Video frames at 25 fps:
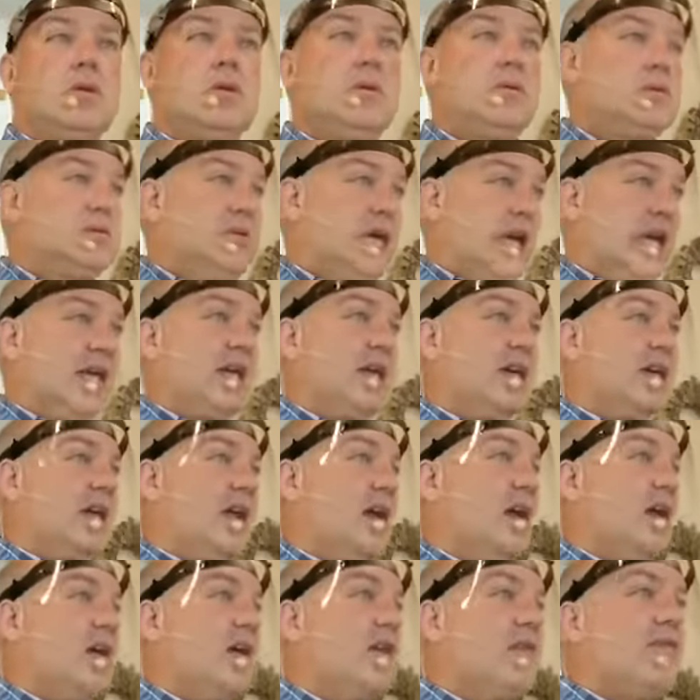Taking
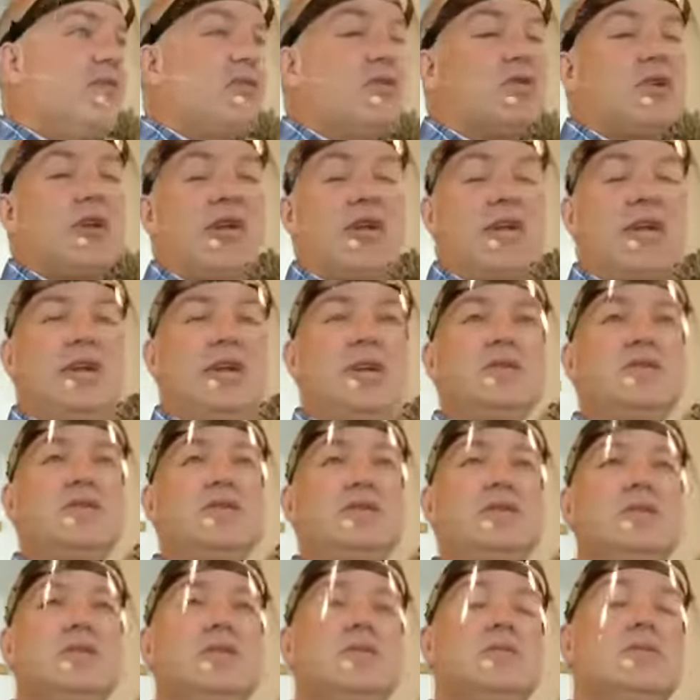care of your kids?